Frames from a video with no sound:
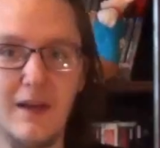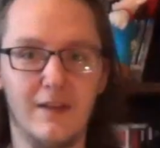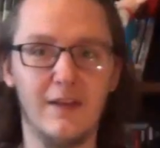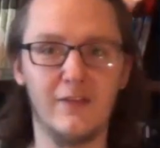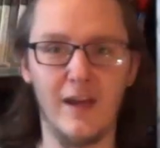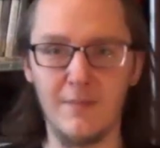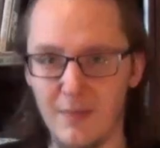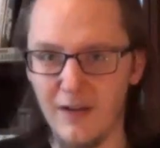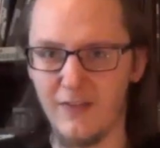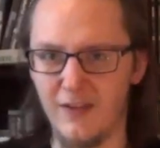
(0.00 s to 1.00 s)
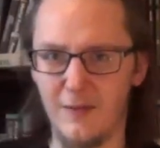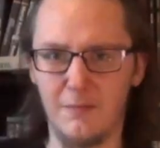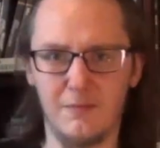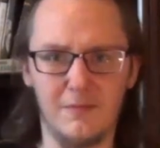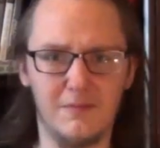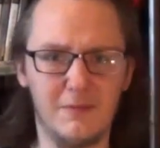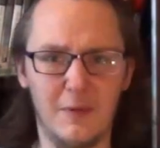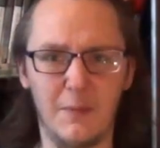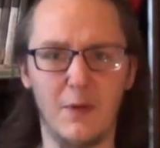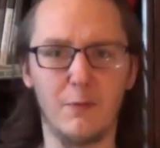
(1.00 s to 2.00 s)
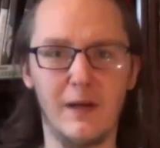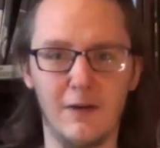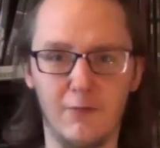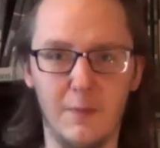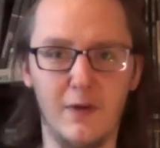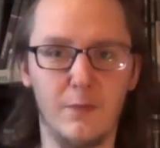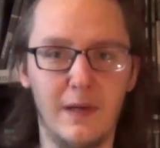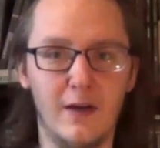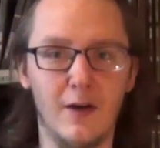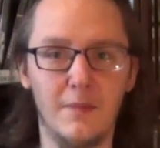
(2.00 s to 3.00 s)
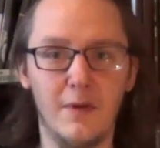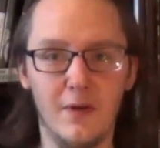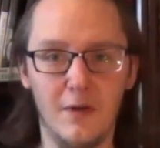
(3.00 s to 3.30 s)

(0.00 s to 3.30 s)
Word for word: And this game might seem a bit weird for me to pick up,